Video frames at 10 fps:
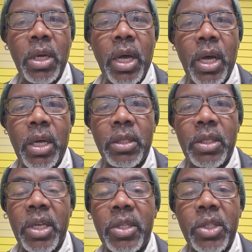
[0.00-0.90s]
and
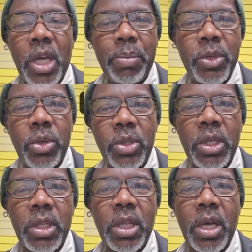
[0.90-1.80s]
they stop using
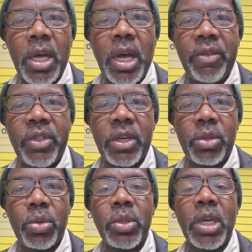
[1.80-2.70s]
it after
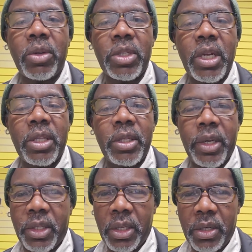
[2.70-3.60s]

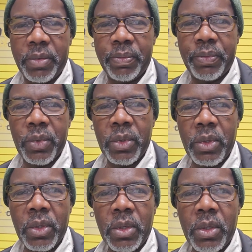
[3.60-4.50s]
2013.
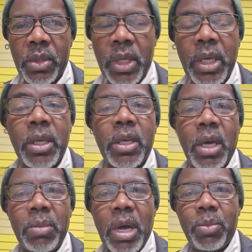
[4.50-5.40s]
They
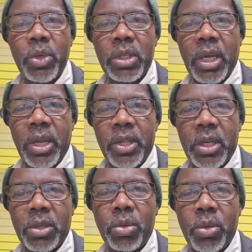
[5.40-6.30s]
come up with another
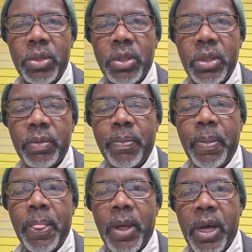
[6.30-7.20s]
tools,
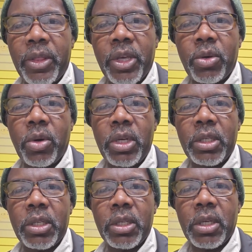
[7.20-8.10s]
uh, they call
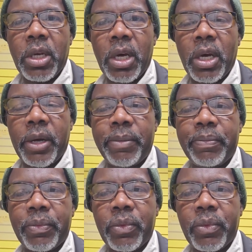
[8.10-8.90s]
it um,